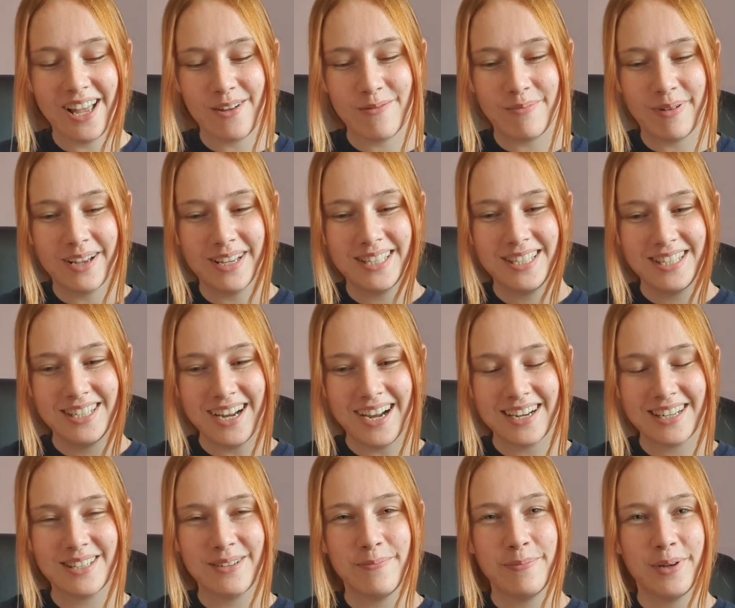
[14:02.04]
set of Percy
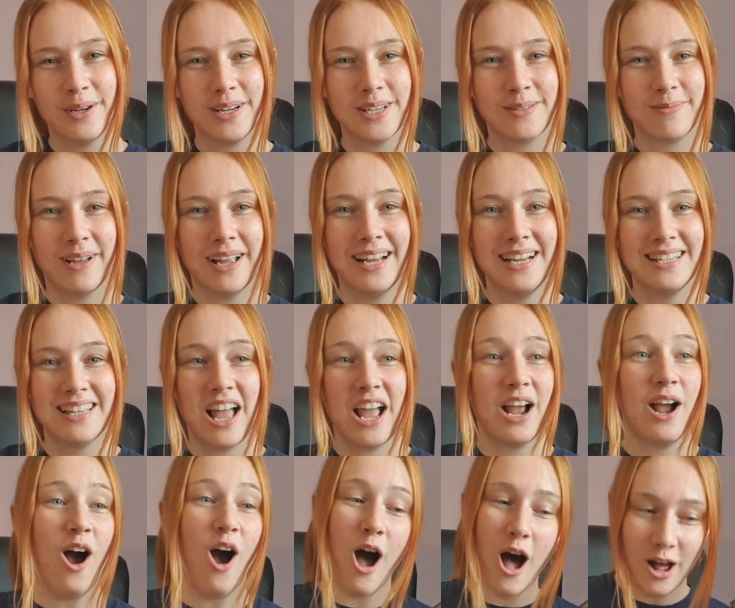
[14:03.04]
Jackson books where he's
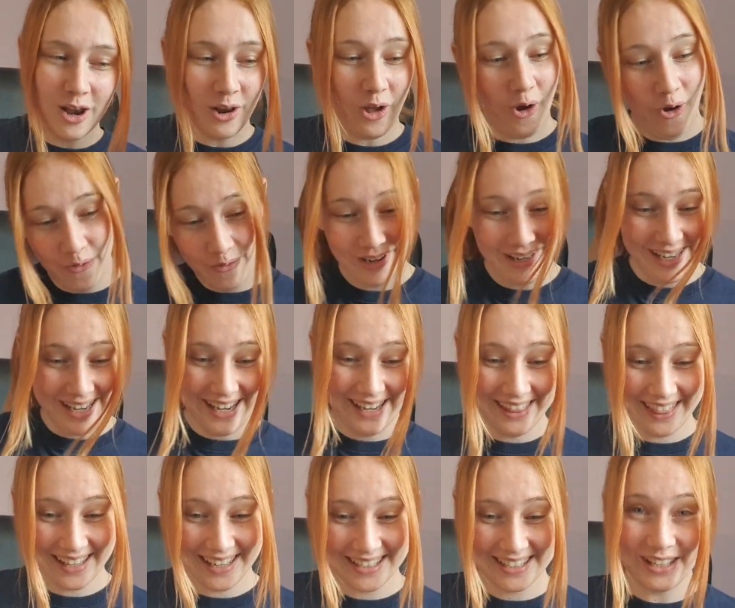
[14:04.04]
like, I'll only
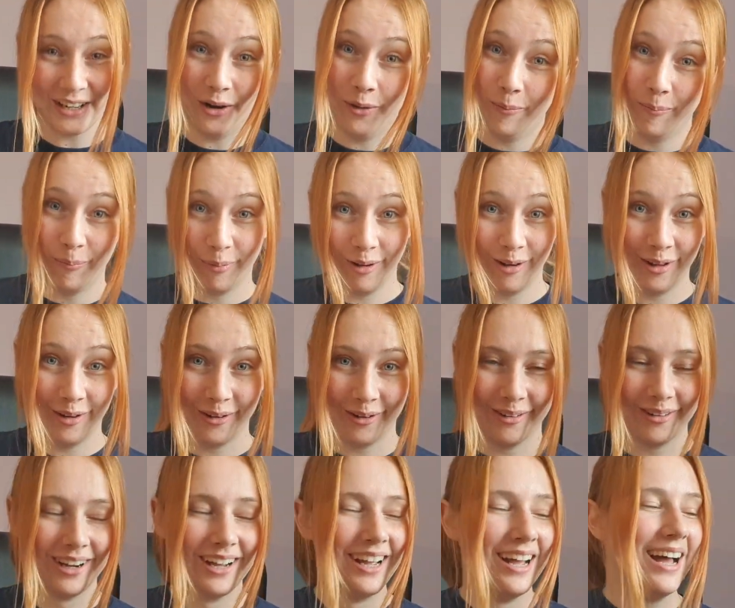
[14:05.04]
eat things that are
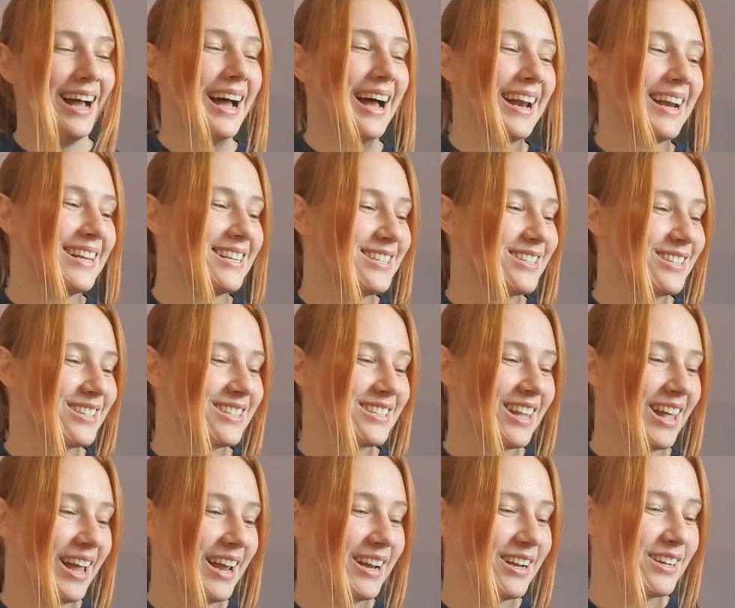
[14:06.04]
blue. And it's
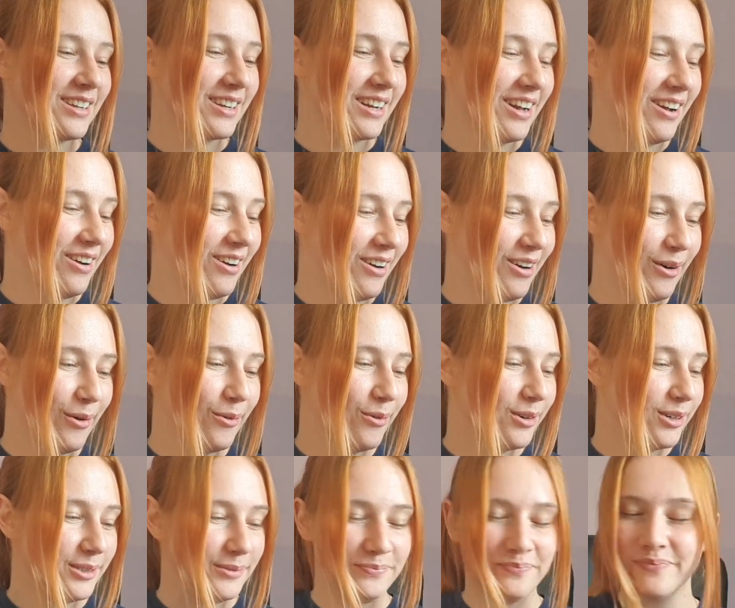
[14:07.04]
just like,
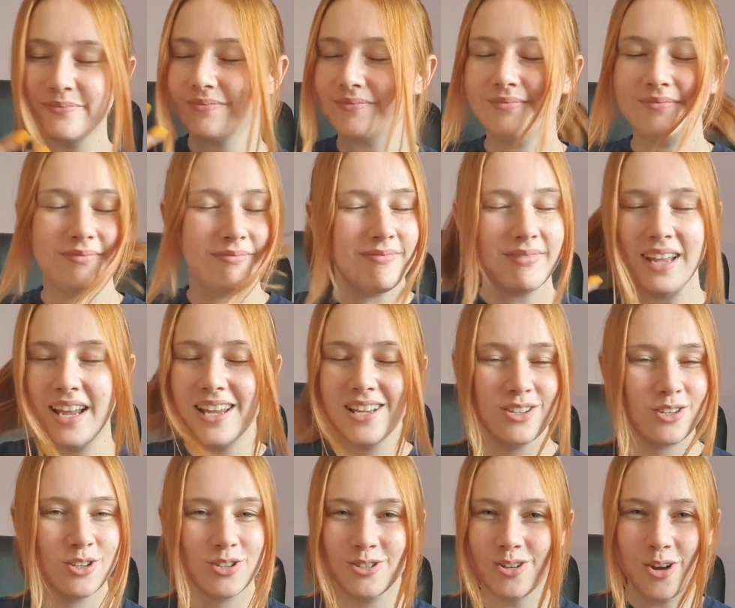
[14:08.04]
oh,
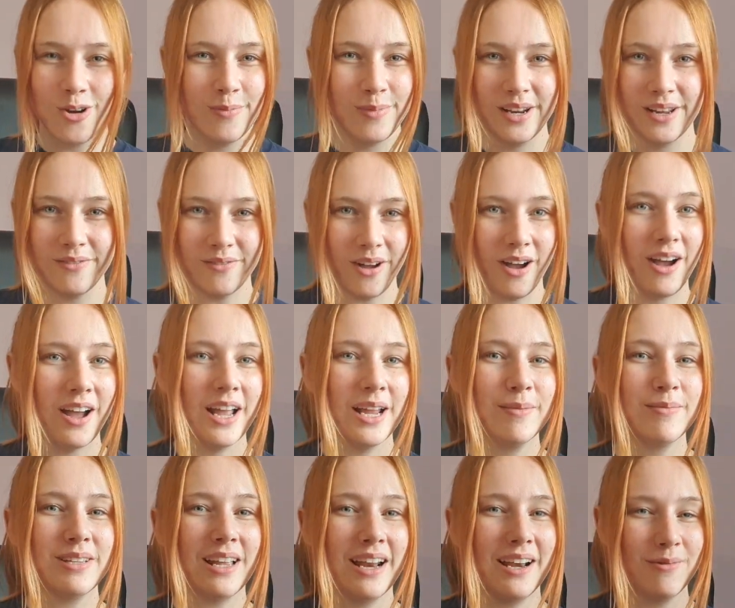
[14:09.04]
it's so many
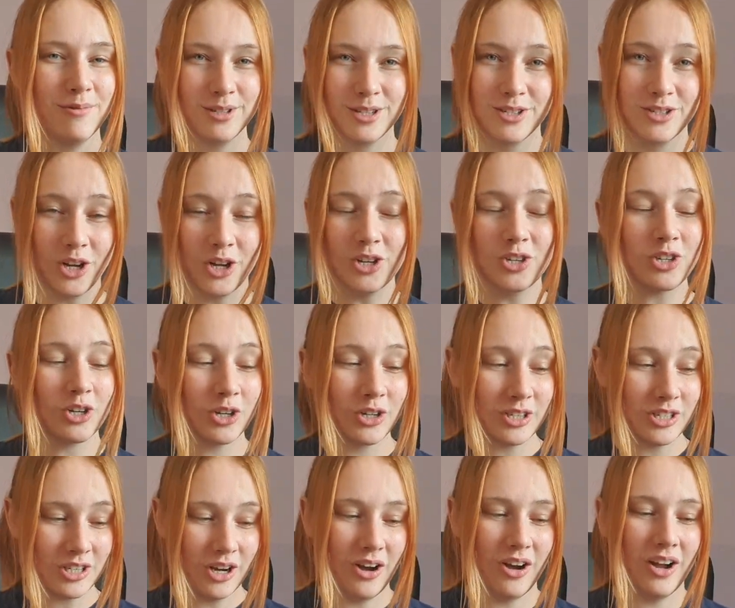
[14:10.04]
vibes, and it was such a
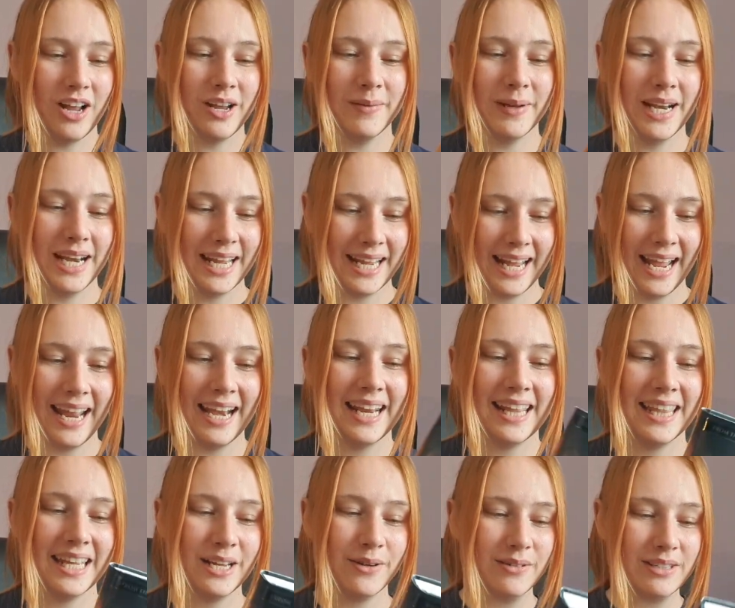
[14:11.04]
good time. And again,
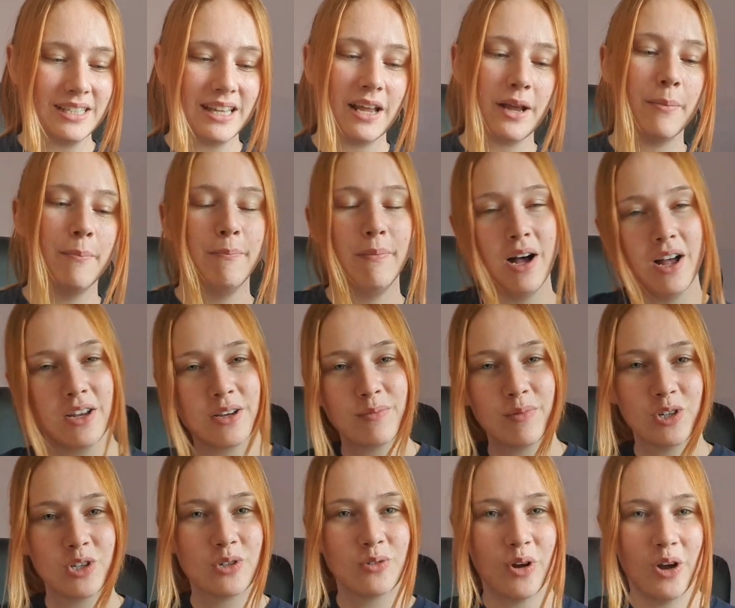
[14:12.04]
I think it was like mild
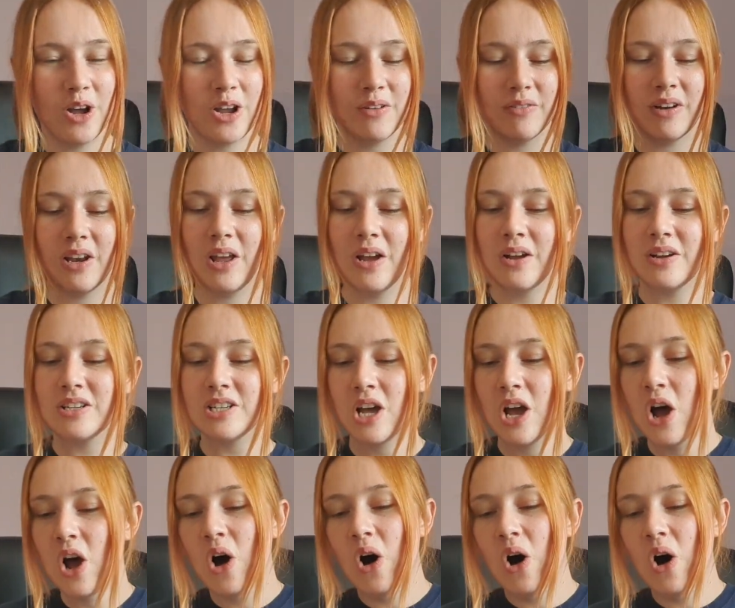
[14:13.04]
emotional overload.